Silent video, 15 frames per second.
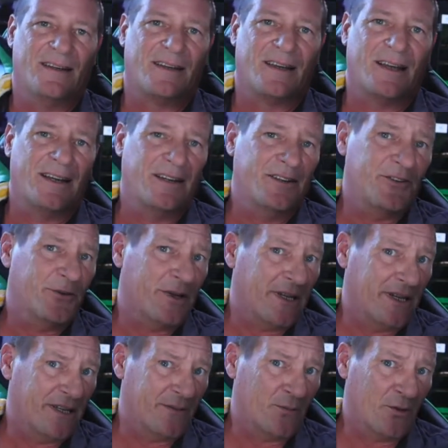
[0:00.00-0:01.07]
got a new
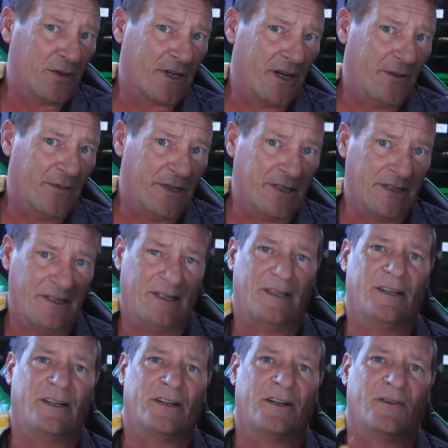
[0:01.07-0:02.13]
animal coming
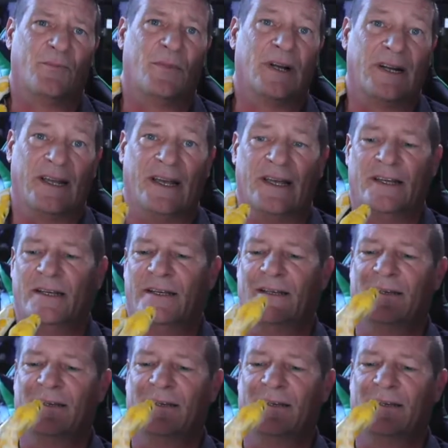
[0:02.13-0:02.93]
here Monday